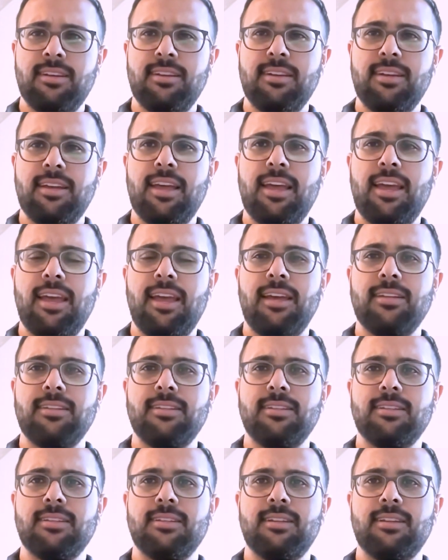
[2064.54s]

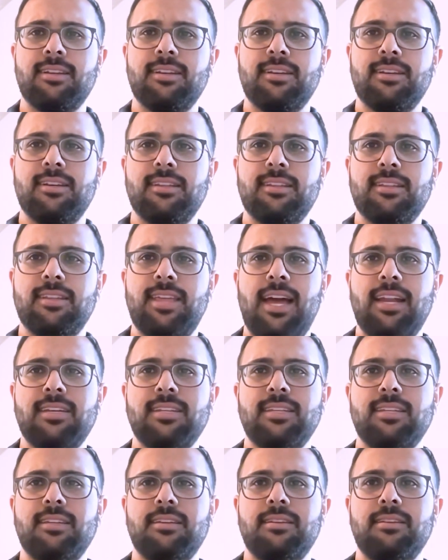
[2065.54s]
And that is
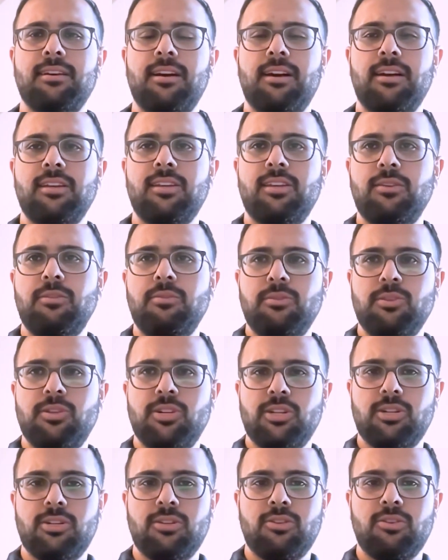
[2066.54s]
a huge
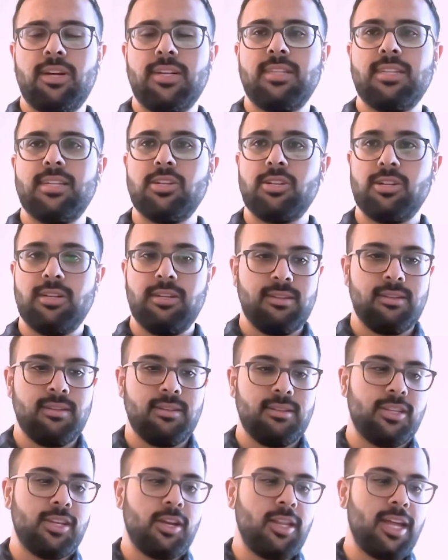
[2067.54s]
transition.
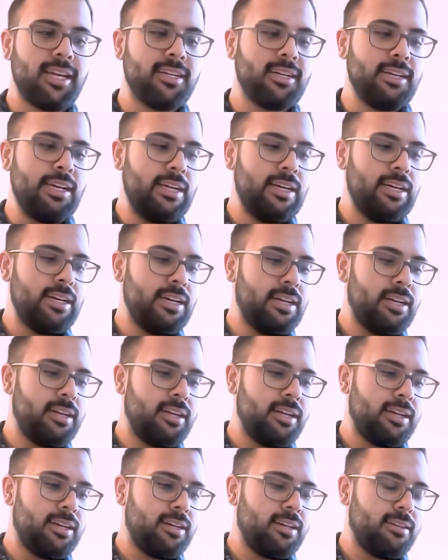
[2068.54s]
So
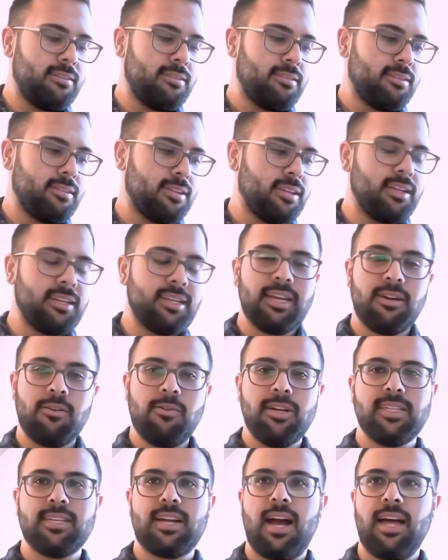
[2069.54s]

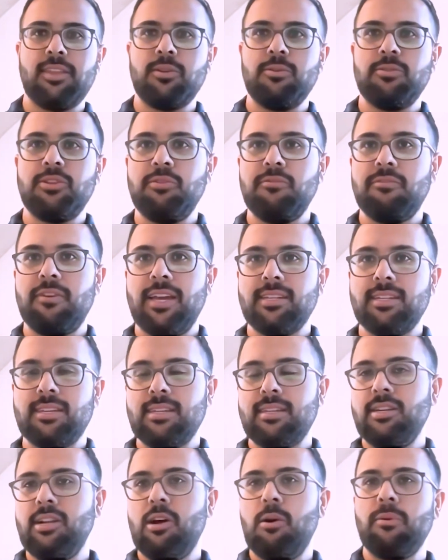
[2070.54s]
Gitcoin's gone through 2 phases.
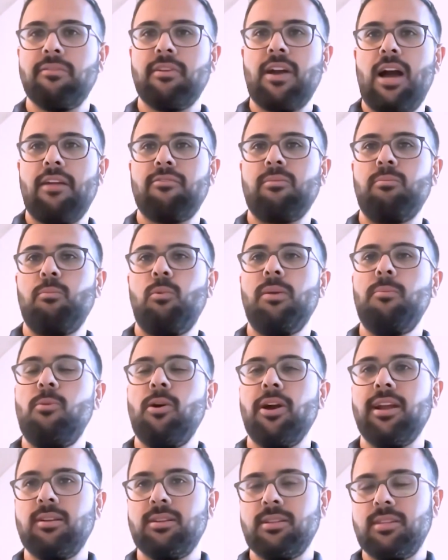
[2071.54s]
We've gone from
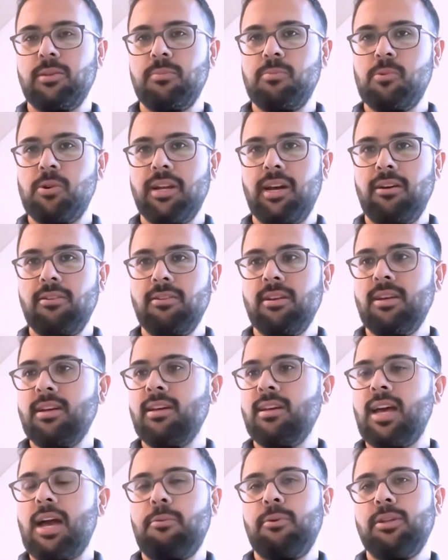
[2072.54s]
1.0 to 2.0.
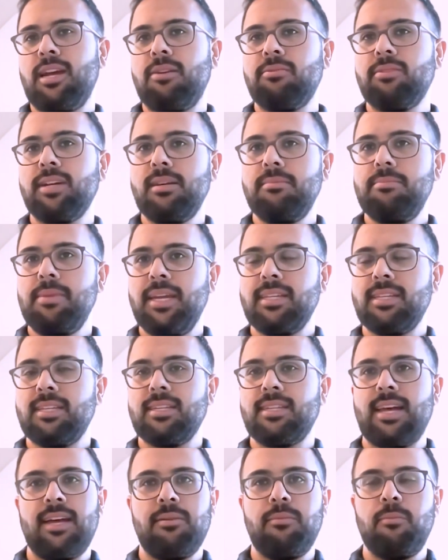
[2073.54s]
And what that really means is
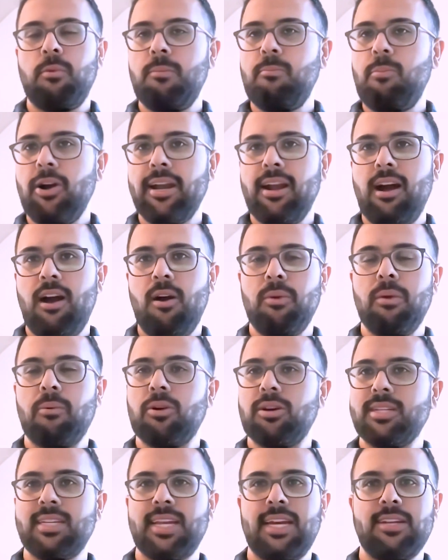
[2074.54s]
that 1.0, we were a
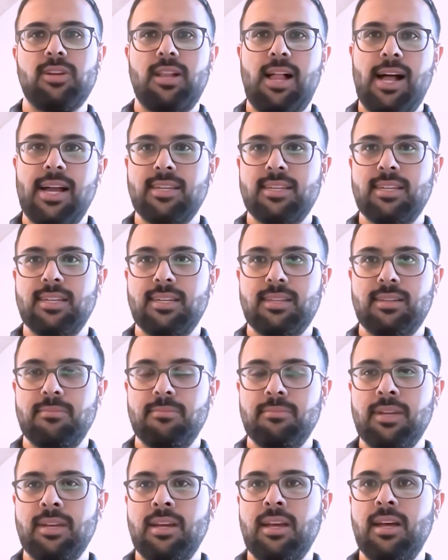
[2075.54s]
centralized system.
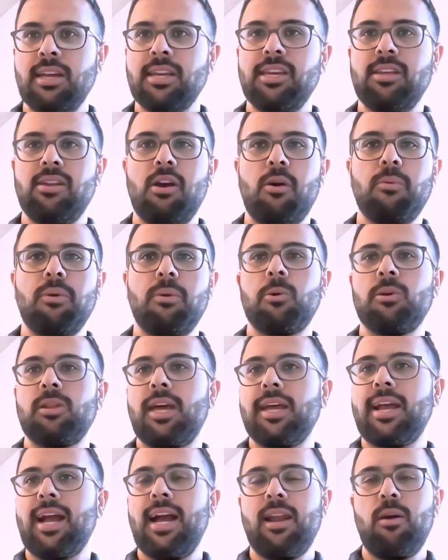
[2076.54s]
We were
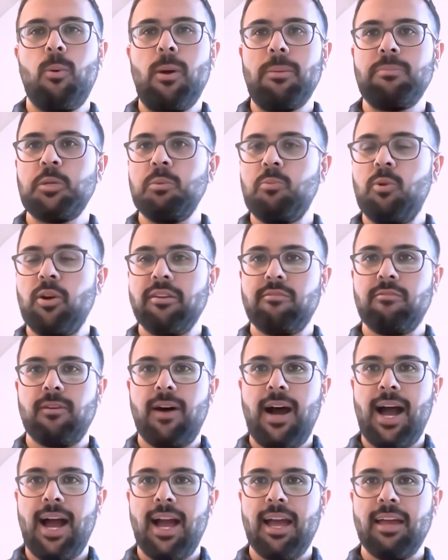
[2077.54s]
kind of Web
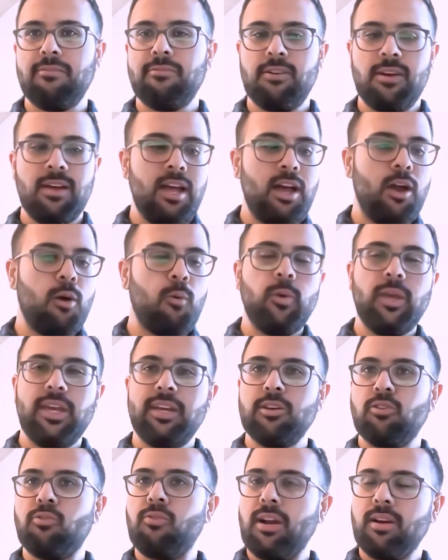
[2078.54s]
2.5. We
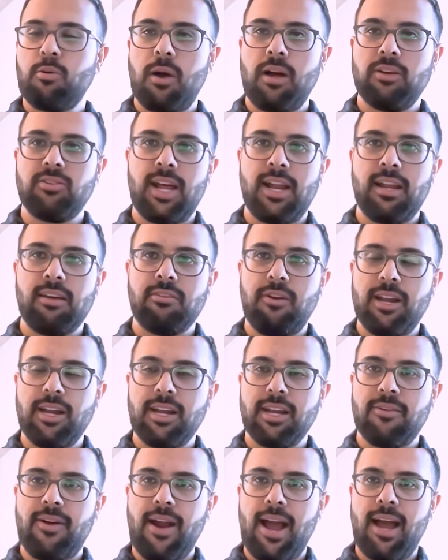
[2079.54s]
could run quadratic
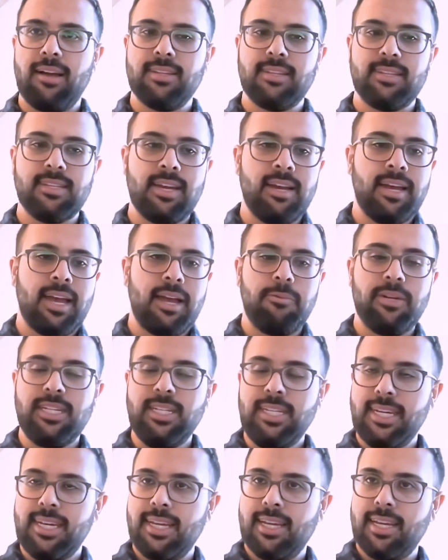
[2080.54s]
funding rounds, and we
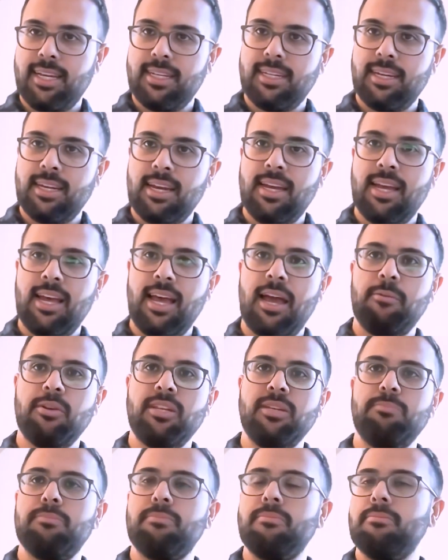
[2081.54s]
did. And
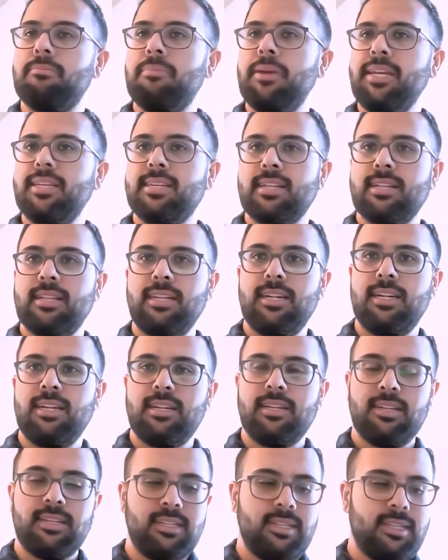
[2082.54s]
we
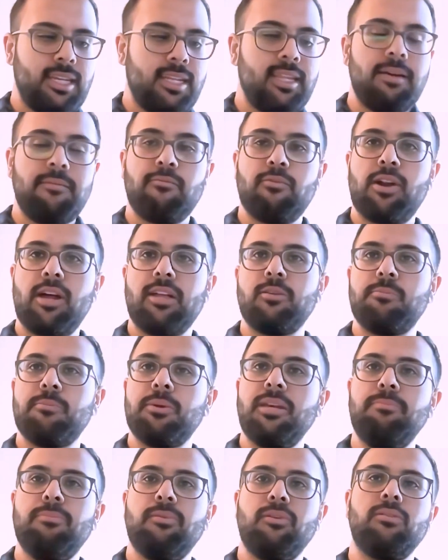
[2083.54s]
basically did them for other
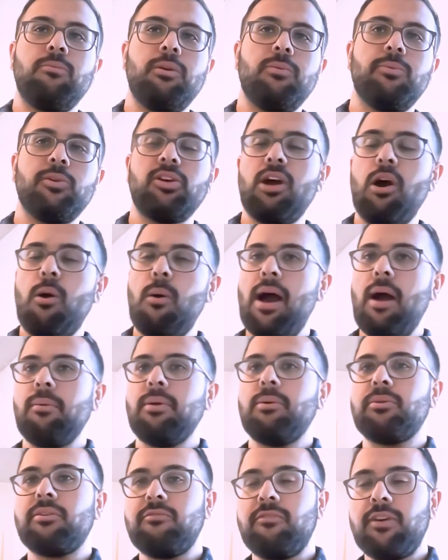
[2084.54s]
people. We would go out, we
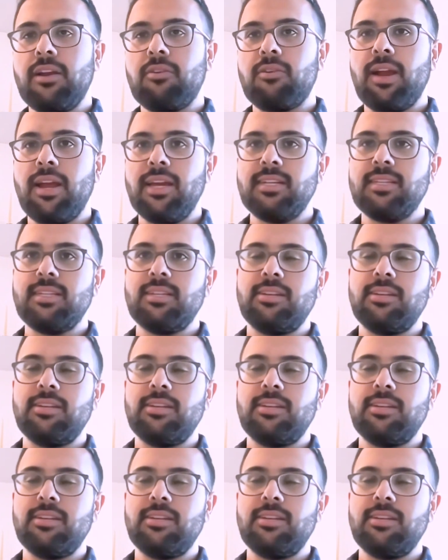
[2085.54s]
would fundraise,